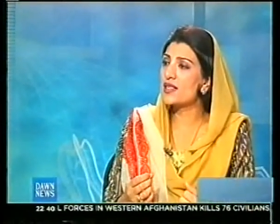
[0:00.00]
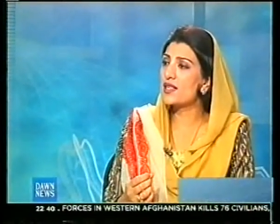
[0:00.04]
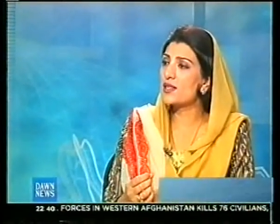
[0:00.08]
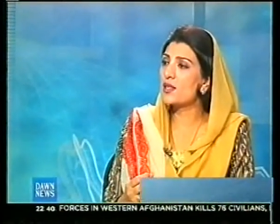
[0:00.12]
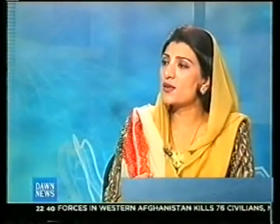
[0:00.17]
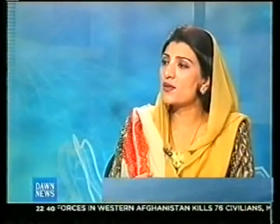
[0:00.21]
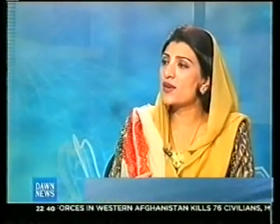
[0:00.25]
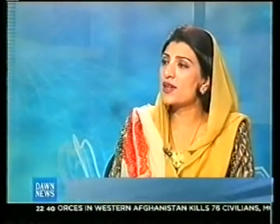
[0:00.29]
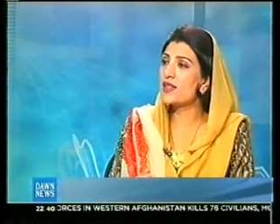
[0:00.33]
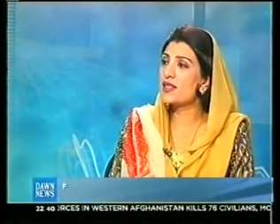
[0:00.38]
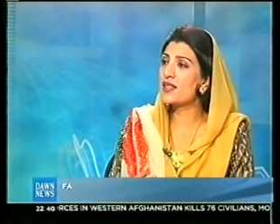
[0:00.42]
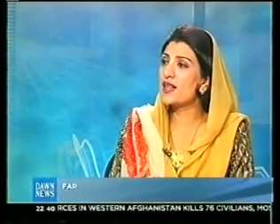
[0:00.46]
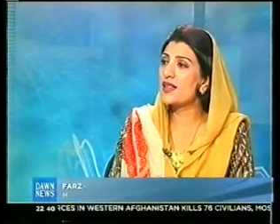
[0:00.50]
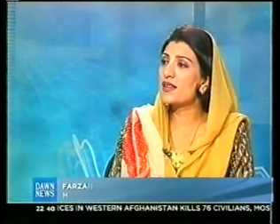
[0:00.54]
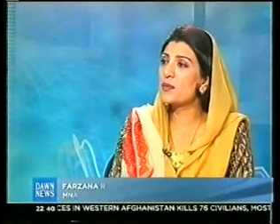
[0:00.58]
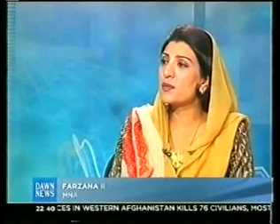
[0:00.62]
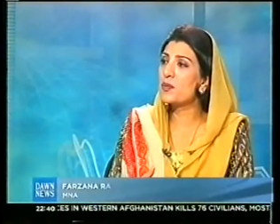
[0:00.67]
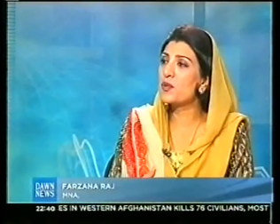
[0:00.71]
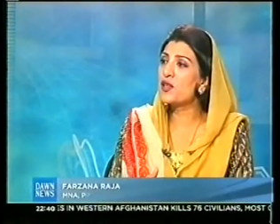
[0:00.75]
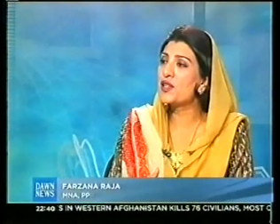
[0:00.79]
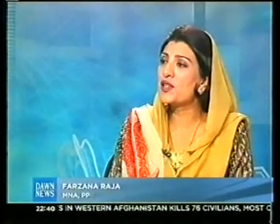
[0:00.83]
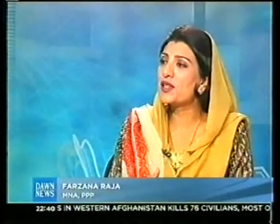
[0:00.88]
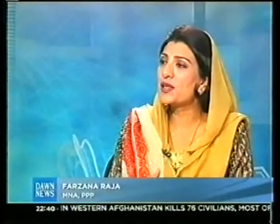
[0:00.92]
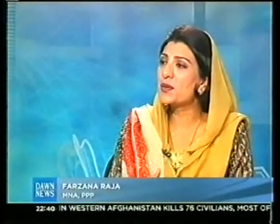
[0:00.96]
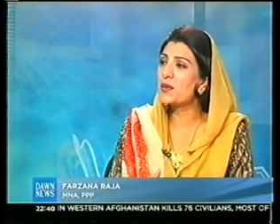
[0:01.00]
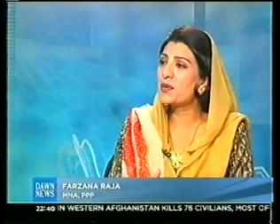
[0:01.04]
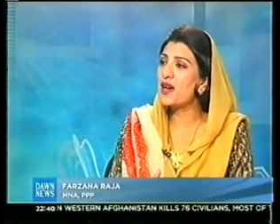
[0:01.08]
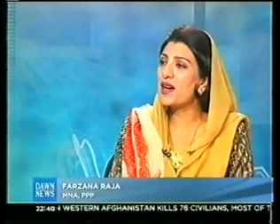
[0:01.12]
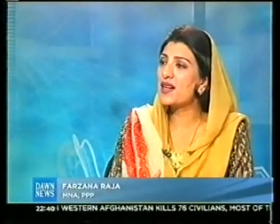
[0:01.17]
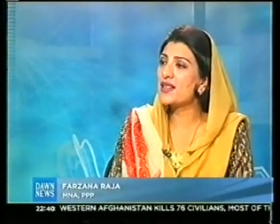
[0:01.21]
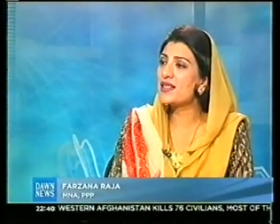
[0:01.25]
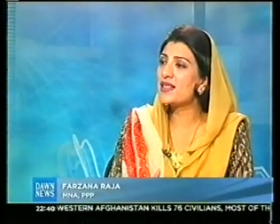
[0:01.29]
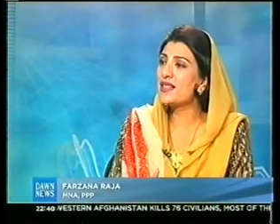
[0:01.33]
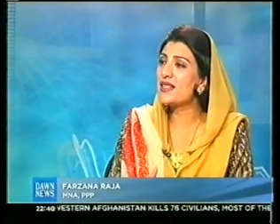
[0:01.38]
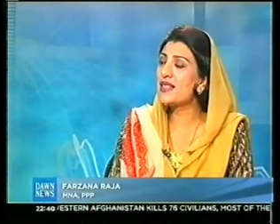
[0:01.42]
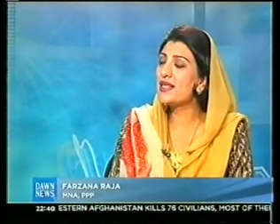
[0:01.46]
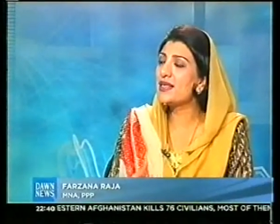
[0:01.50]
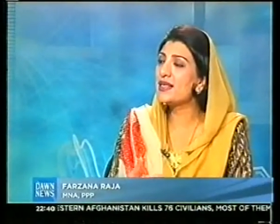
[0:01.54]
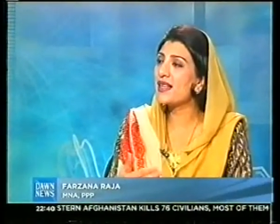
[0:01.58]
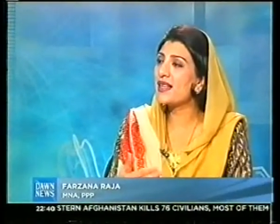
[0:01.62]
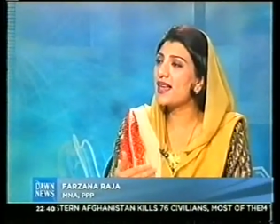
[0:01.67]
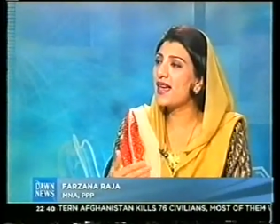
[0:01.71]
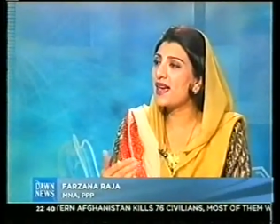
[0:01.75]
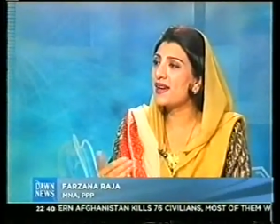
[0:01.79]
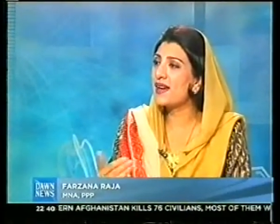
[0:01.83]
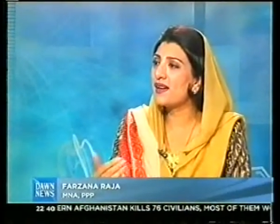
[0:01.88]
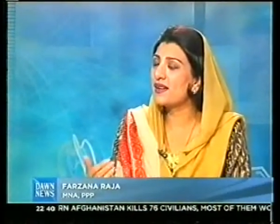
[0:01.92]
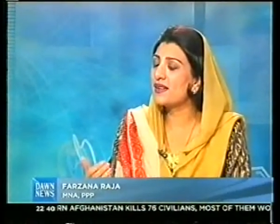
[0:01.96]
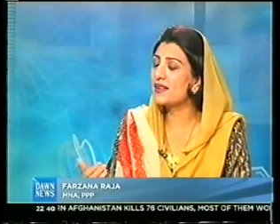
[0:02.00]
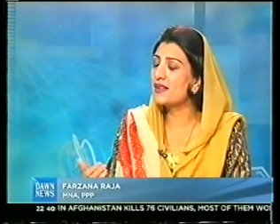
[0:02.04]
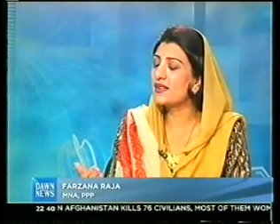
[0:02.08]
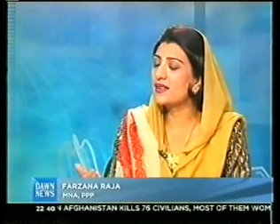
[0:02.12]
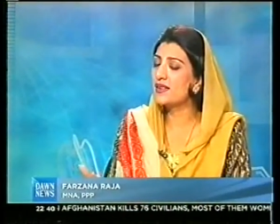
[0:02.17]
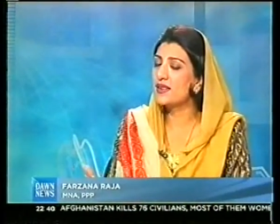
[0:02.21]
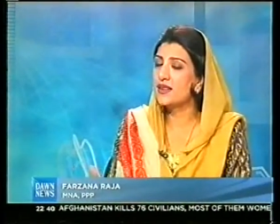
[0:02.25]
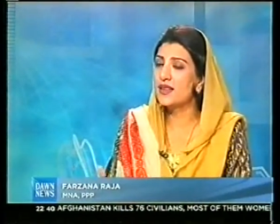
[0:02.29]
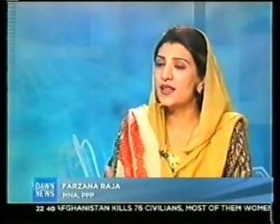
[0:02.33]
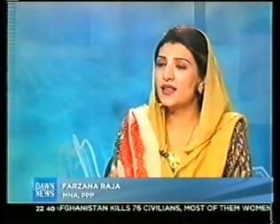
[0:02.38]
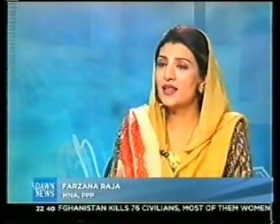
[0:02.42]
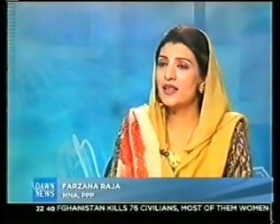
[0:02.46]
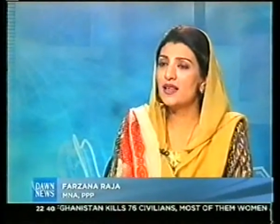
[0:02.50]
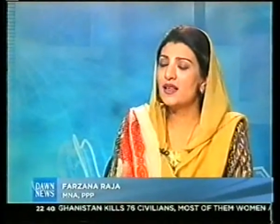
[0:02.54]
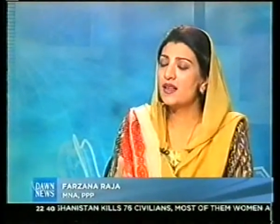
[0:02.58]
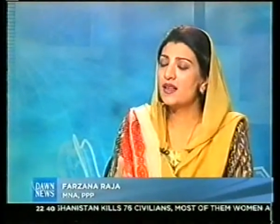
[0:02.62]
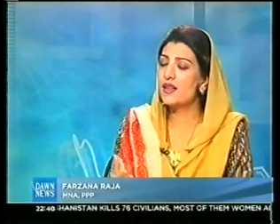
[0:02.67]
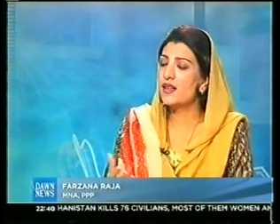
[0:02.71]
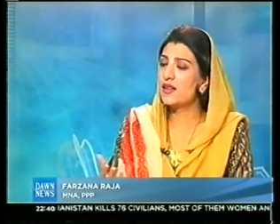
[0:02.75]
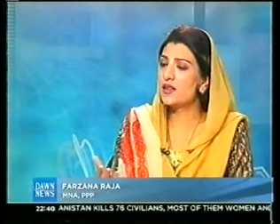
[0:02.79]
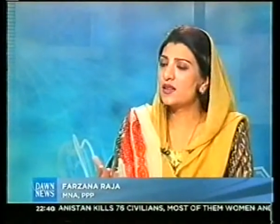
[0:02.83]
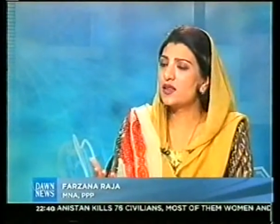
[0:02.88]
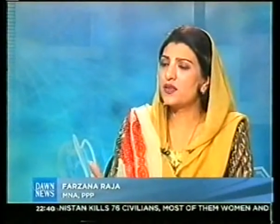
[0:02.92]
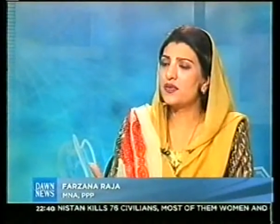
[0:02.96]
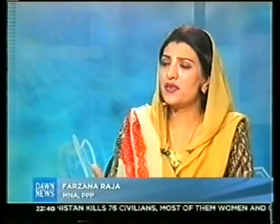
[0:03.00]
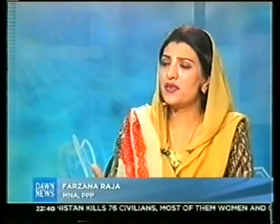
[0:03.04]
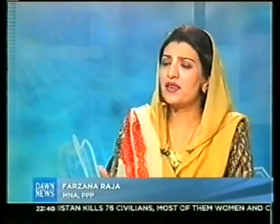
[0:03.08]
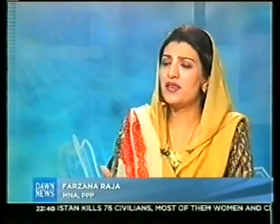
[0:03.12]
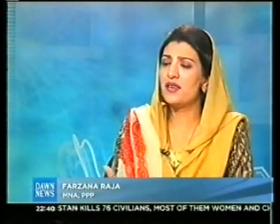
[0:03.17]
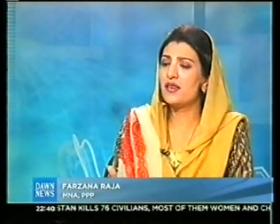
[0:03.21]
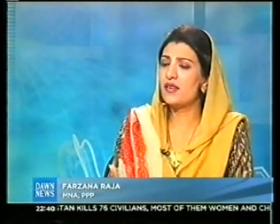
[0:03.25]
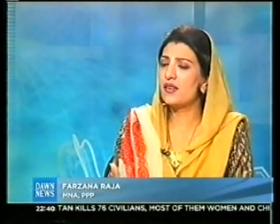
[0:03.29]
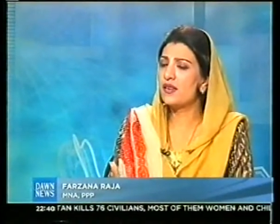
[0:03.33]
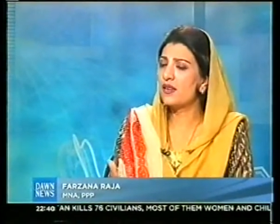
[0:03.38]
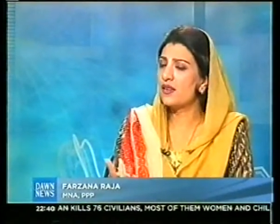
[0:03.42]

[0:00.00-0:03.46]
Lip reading: Otherwise, other political parties and other different